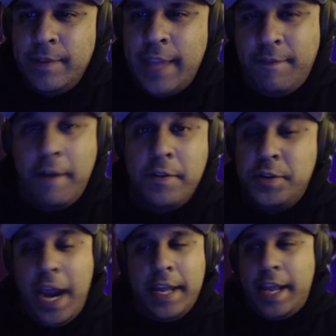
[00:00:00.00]
yeah, if you ever
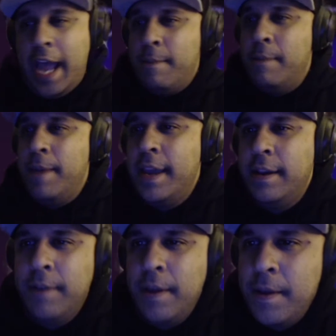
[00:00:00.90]
tried it, comment,
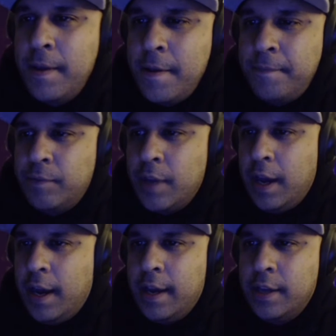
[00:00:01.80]
man.
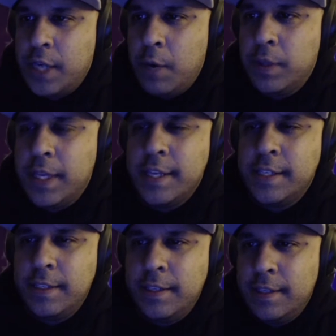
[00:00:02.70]
Share with
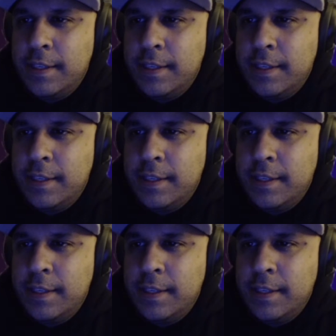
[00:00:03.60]
us.